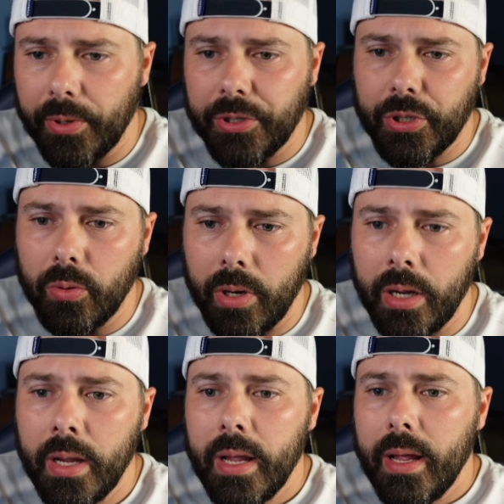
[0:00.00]
Tua,
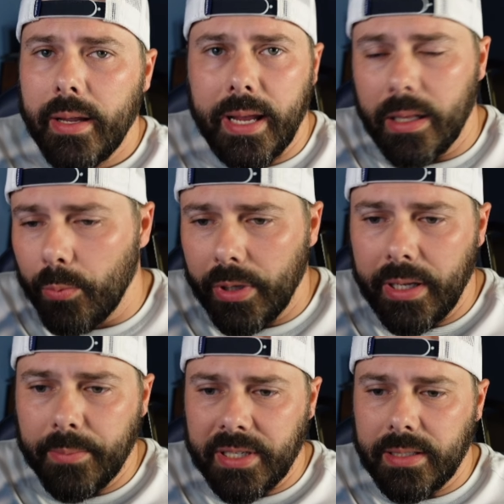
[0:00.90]
Caleb
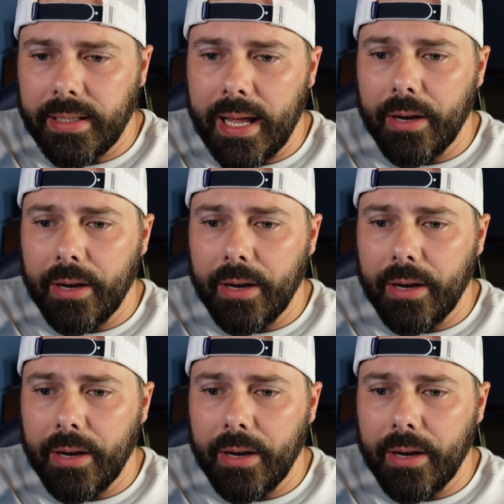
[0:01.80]
Williams, things like that.